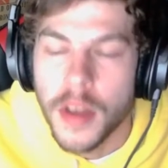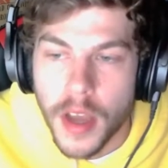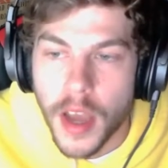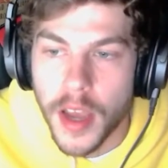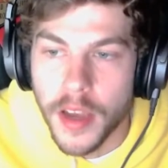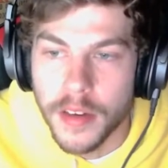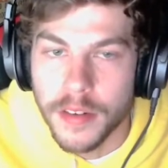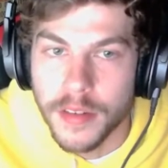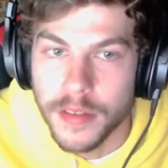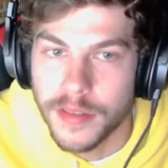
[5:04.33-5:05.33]

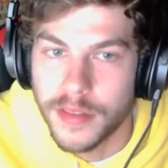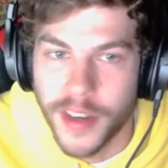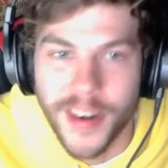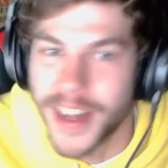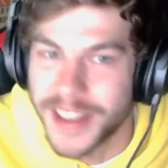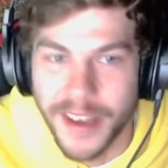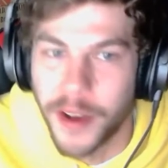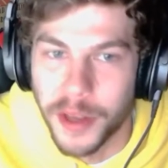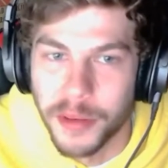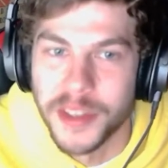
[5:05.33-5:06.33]
And they're not the
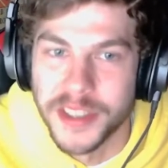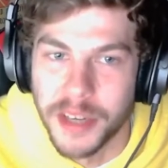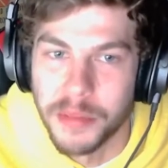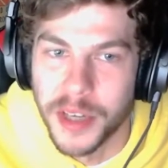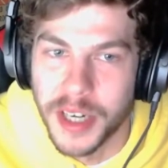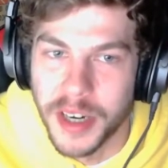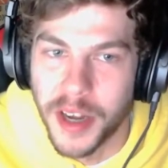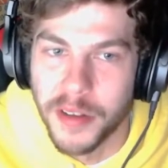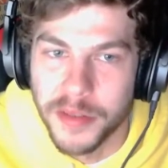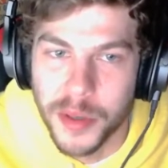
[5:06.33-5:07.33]
only ones up there.
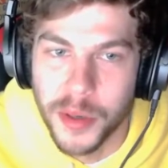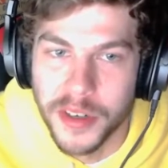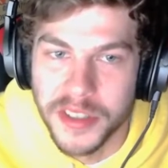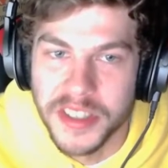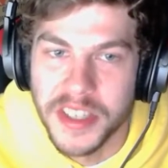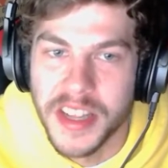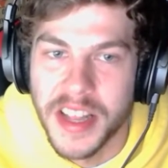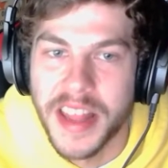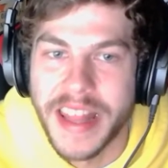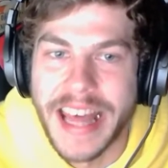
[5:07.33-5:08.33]
Of course,
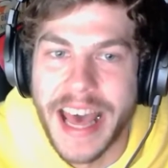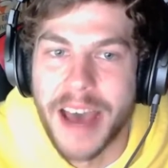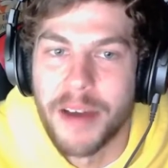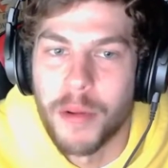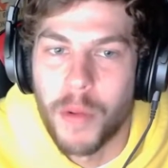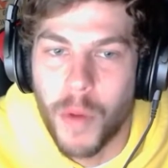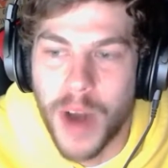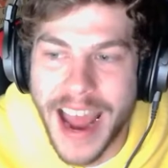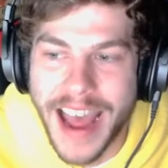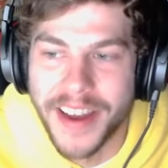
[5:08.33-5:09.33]
that
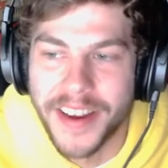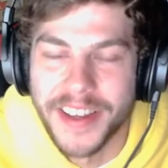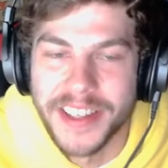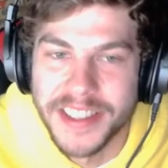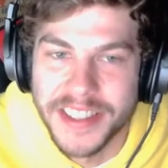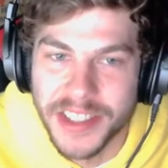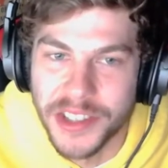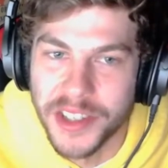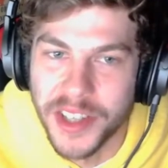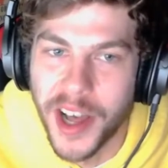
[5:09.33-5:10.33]
rat is
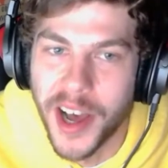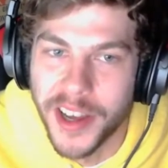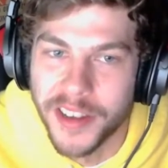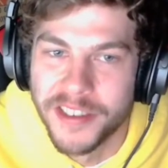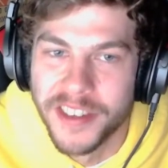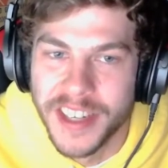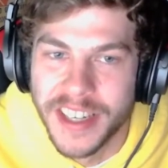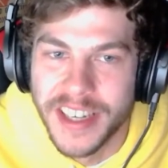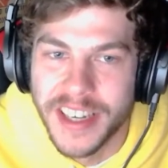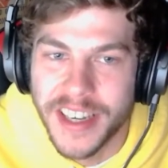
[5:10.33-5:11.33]
still alive.
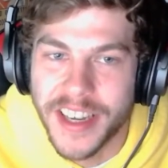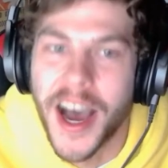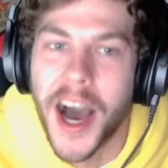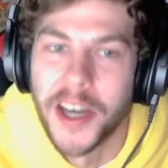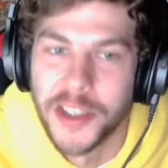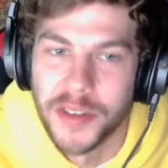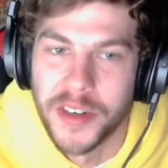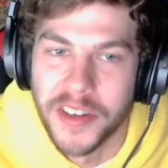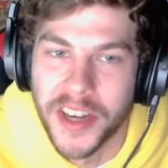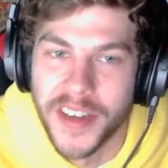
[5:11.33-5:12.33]

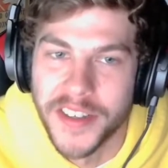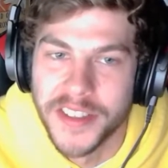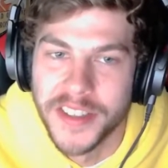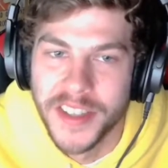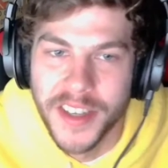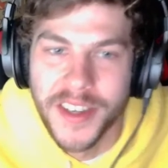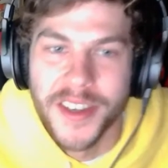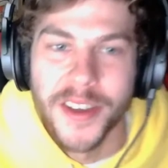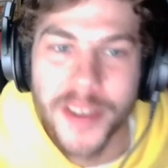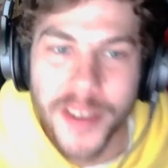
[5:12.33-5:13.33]
Kanjuro, guys.
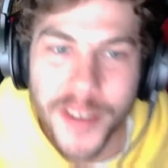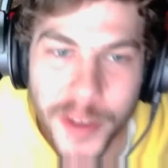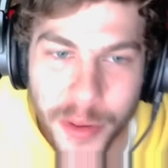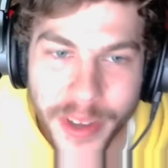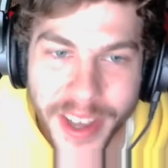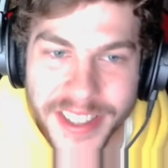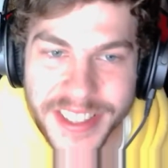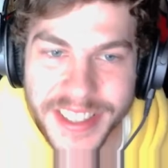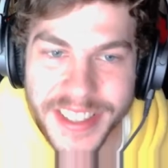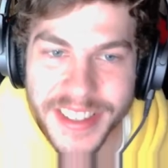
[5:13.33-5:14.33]
You guessed it.